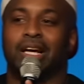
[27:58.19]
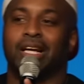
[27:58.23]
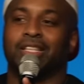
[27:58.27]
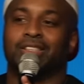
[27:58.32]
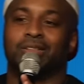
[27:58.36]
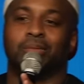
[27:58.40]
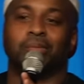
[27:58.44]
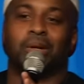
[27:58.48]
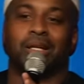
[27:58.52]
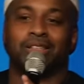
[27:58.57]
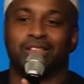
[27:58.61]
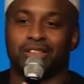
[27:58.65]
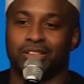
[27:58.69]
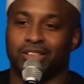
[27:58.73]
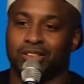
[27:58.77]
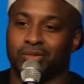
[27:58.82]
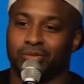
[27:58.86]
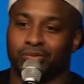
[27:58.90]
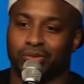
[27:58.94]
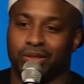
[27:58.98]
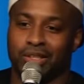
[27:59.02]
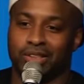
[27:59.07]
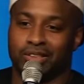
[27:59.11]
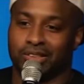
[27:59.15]
Some I see some
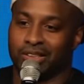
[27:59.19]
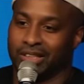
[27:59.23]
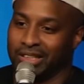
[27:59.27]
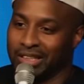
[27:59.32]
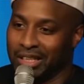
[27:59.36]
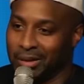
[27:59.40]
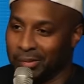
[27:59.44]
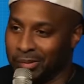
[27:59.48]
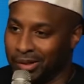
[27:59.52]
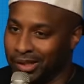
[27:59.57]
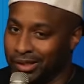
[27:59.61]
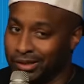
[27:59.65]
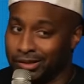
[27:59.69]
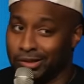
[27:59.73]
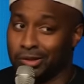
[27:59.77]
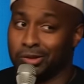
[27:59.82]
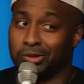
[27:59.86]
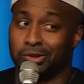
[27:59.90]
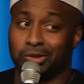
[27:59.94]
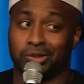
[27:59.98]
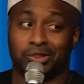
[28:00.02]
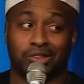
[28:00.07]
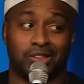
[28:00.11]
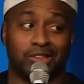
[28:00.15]
friends looking at me like, dude, you
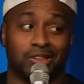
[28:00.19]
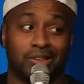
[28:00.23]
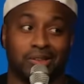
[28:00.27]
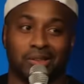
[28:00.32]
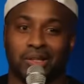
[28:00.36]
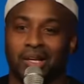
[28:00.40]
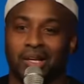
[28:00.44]
still.